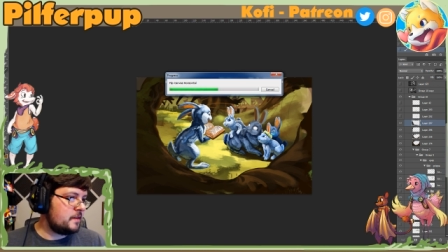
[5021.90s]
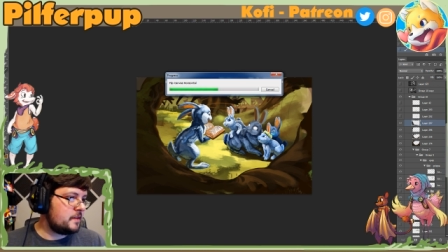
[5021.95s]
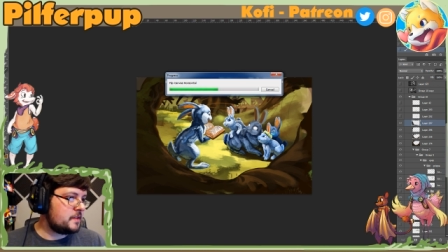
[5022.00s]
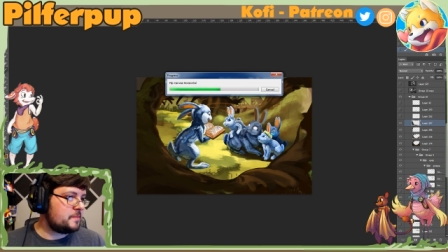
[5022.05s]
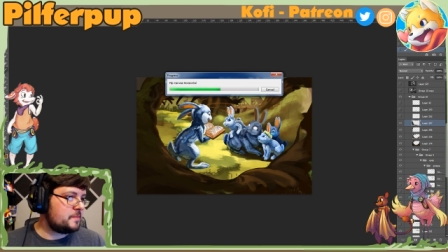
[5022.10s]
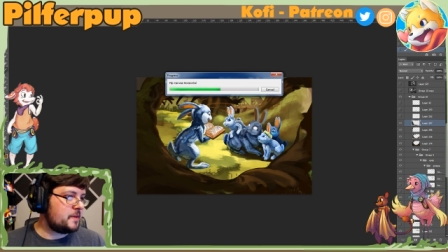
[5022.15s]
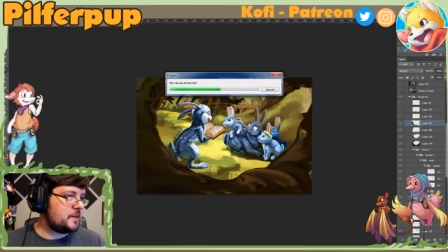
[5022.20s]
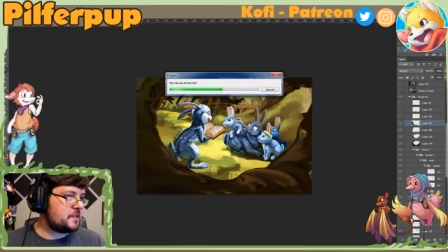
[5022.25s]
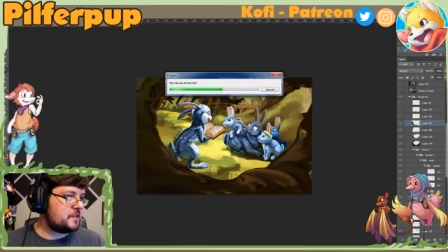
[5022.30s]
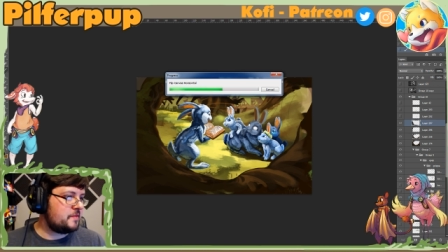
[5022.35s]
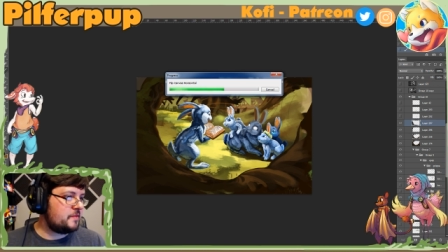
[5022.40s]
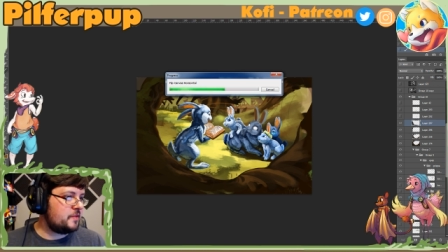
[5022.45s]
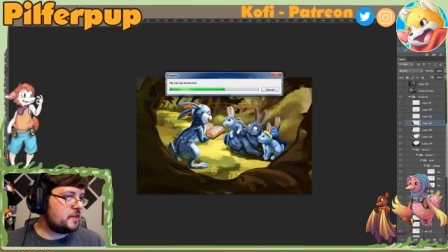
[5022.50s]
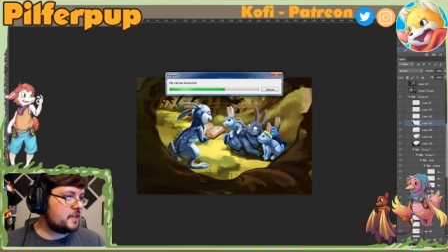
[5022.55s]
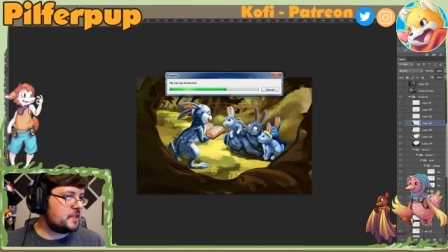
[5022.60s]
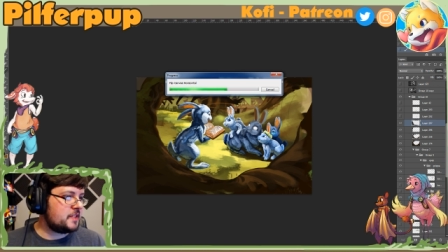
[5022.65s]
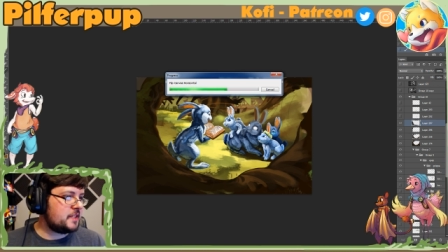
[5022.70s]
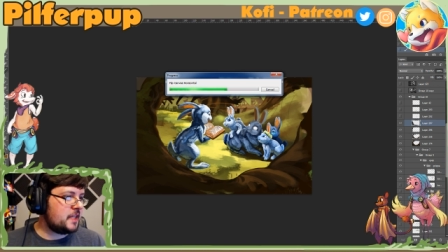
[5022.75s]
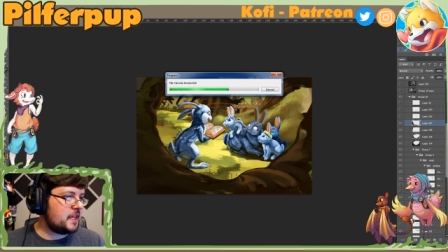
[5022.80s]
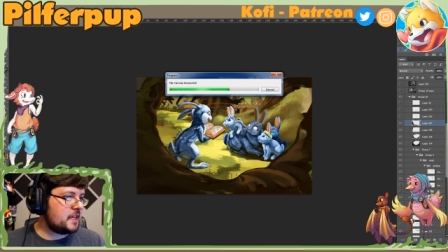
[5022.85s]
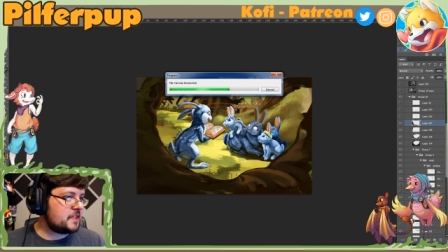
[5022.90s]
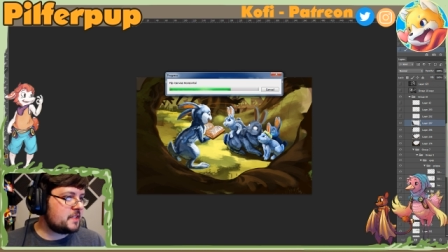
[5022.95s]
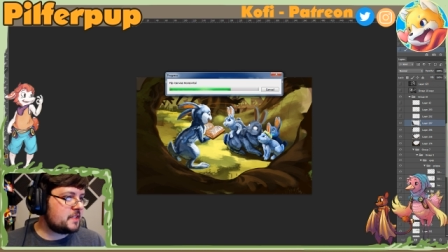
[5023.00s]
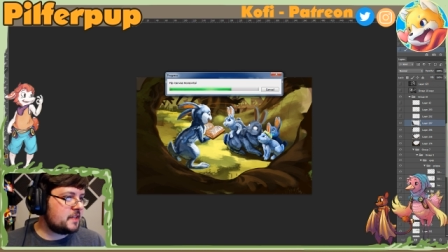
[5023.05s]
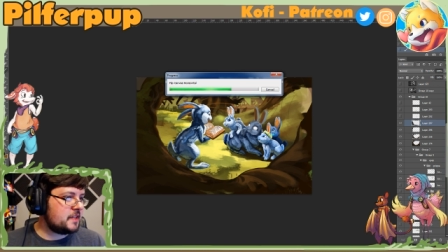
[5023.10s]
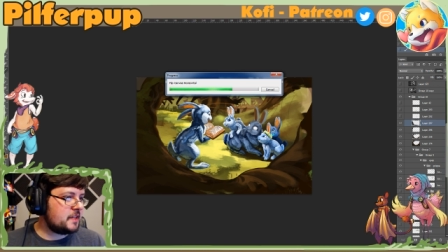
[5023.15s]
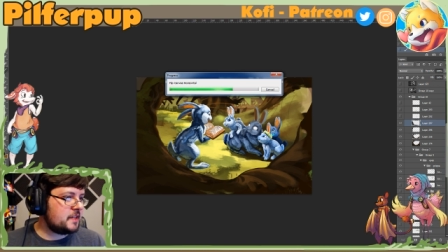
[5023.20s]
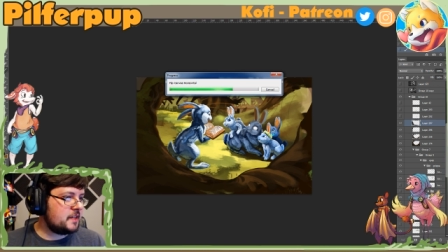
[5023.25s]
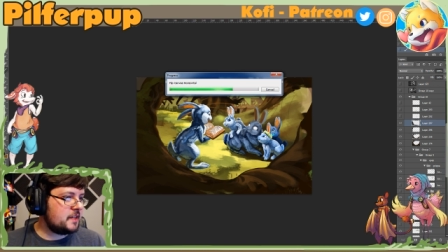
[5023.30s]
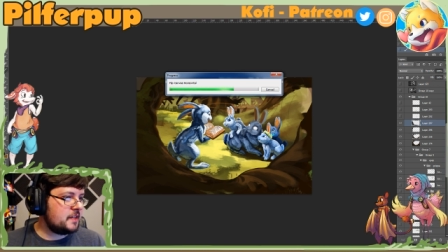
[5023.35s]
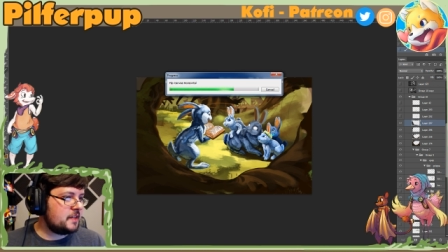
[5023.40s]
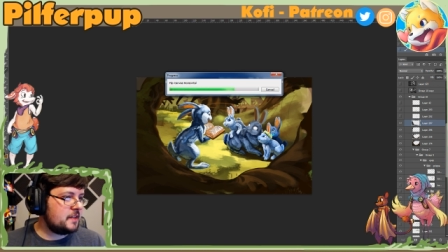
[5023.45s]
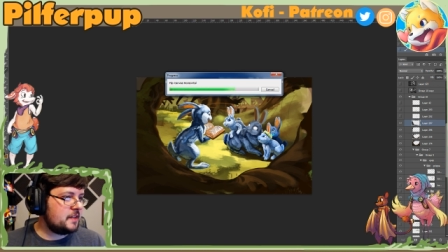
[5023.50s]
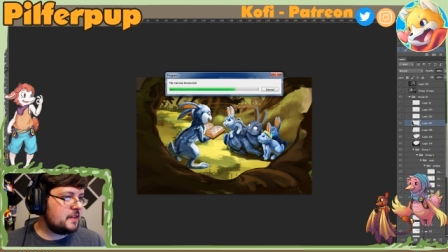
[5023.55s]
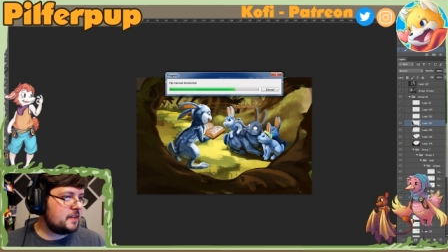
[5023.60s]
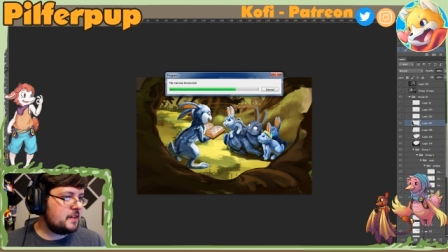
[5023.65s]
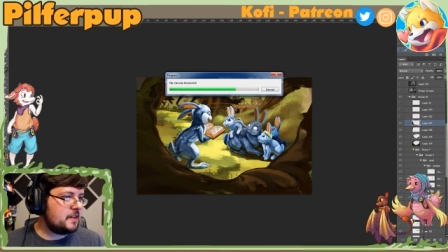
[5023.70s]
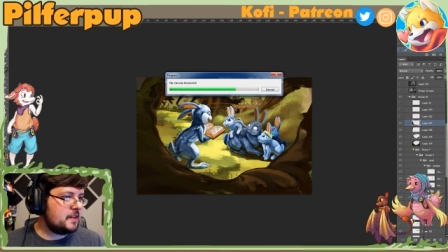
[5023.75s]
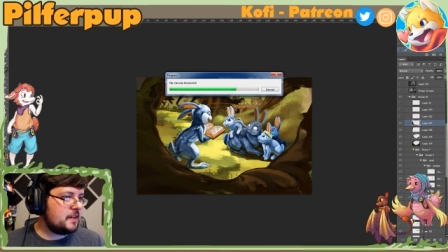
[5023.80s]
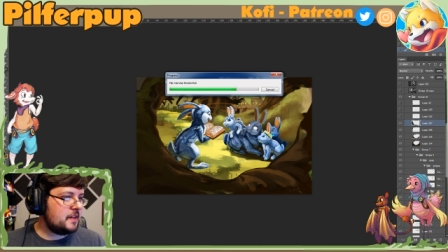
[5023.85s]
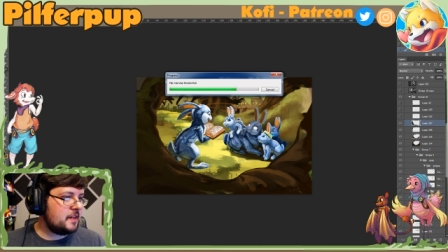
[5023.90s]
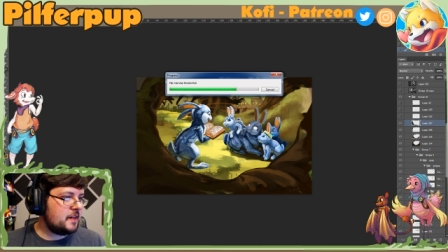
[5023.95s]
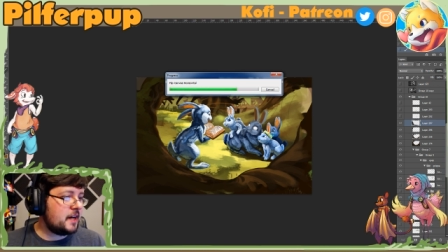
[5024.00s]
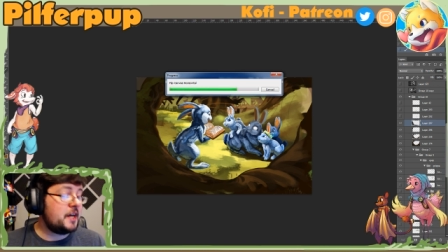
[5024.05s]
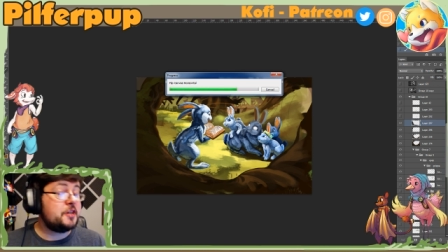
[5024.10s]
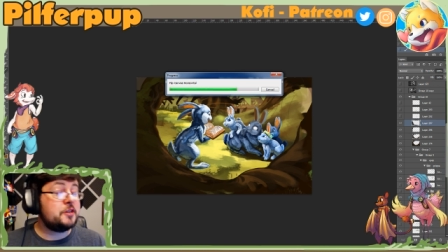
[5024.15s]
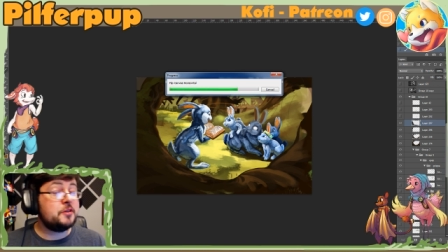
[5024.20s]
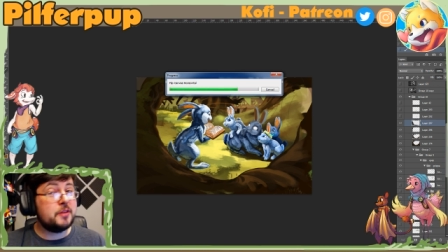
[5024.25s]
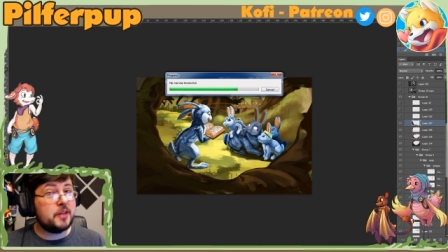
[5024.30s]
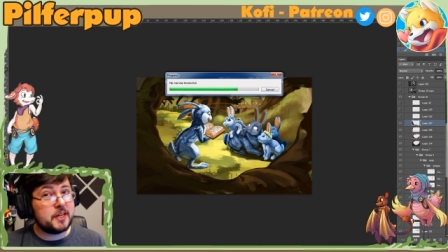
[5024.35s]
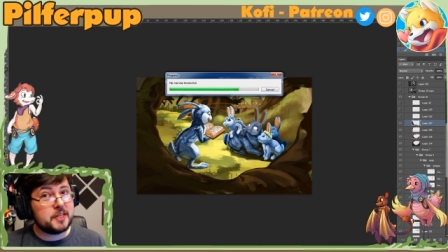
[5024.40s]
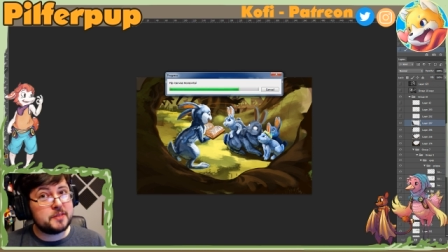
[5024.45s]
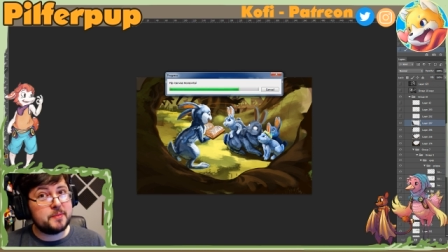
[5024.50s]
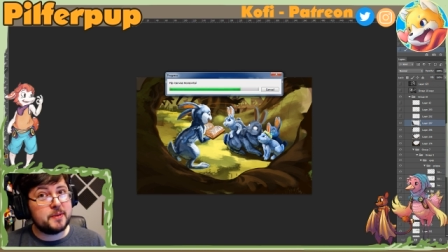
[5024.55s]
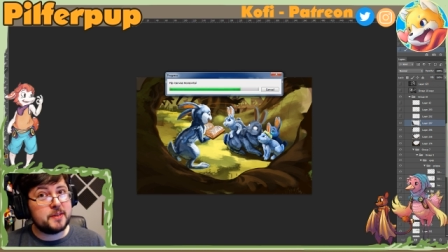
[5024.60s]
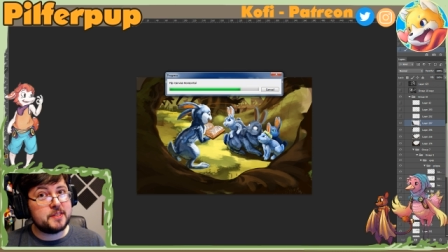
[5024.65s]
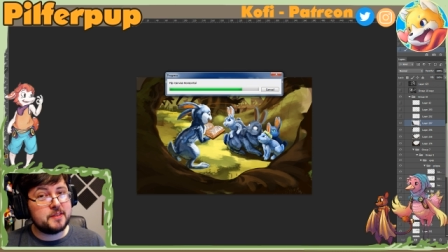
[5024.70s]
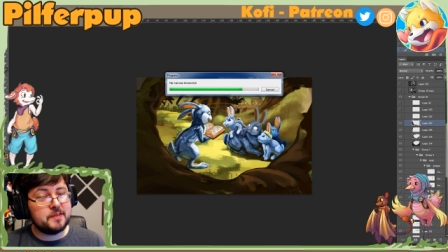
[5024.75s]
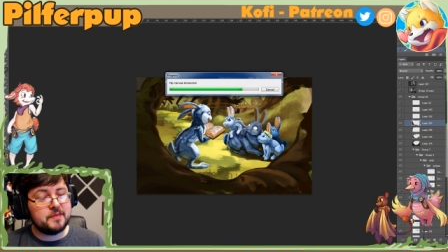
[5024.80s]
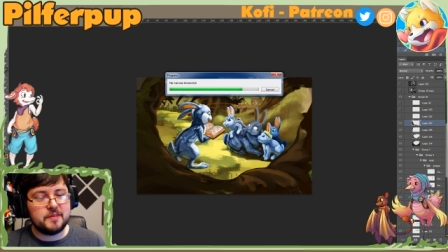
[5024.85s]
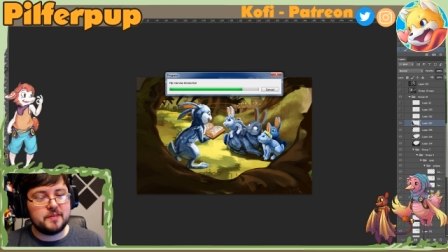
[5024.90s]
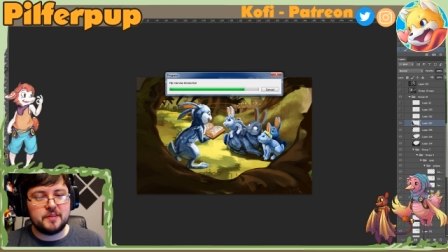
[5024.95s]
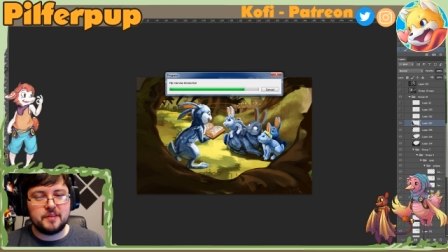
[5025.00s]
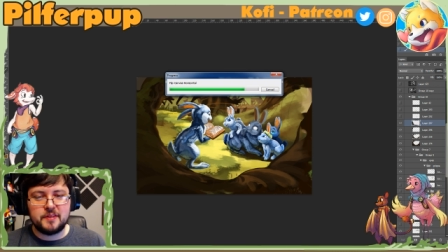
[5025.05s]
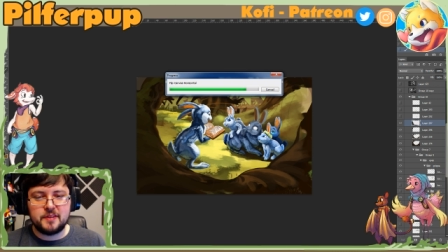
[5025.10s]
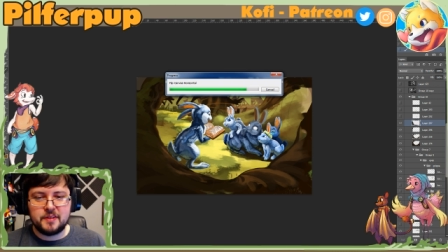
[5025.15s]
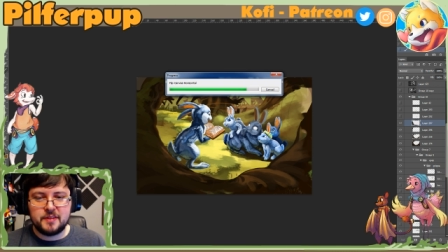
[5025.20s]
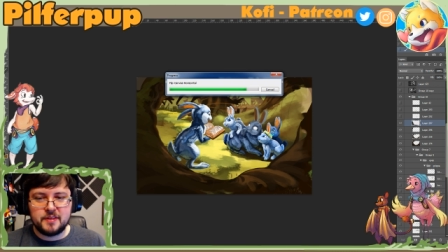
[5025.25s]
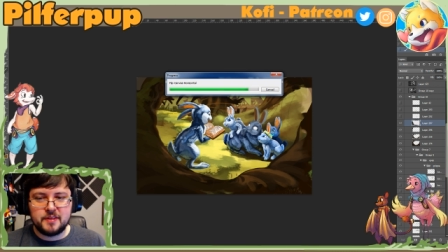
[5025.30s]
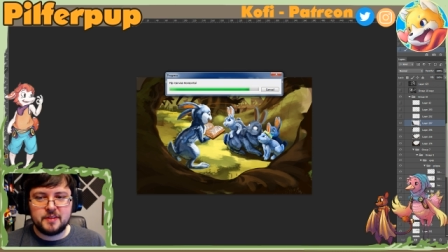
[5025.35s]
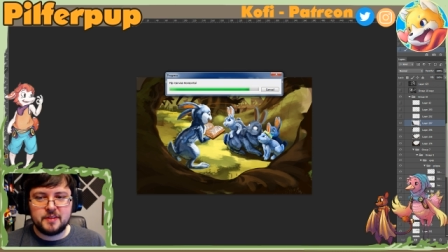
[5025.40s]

Spicy food is nasty. I do like spicy food.